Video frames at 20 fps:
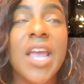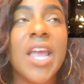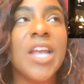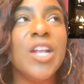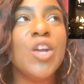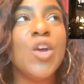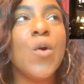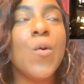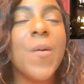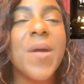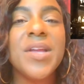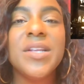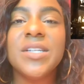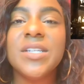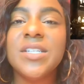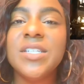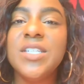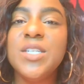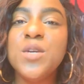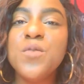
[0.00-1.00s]
and going
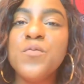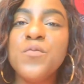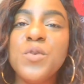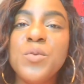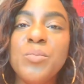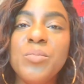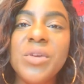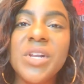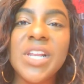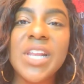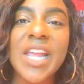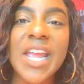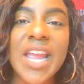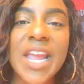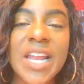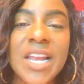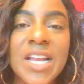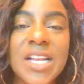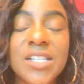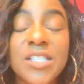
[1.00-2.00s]
to different
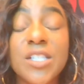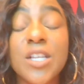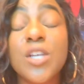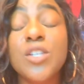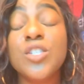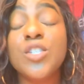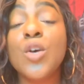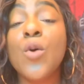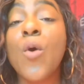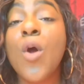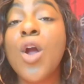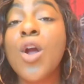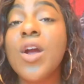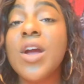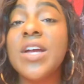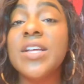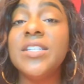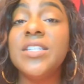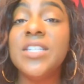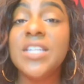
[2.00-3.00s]
planets so her
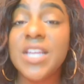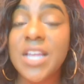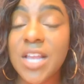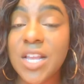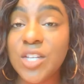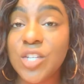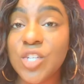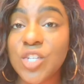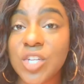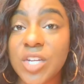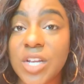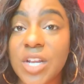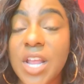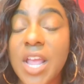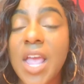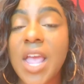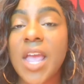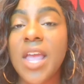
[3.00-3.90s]
attention